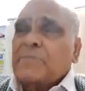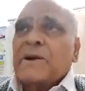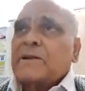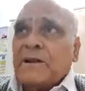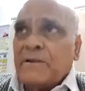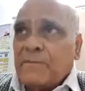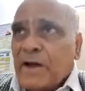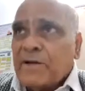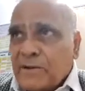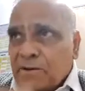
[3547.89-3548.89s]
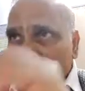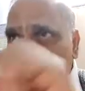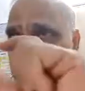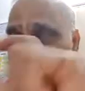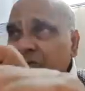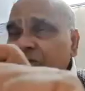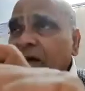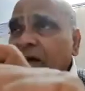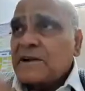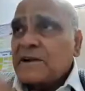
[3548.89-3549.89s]
But in a
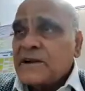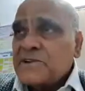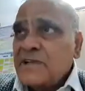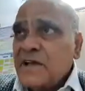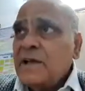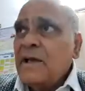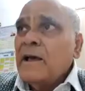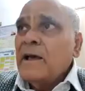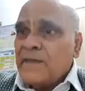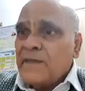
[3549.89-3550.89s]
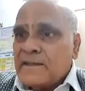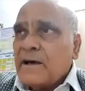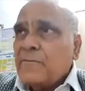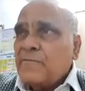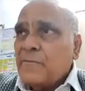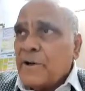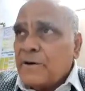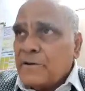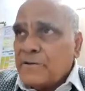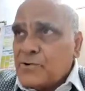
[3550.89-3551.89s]
nutshell, I can say that
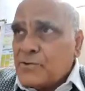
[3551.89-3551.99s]
the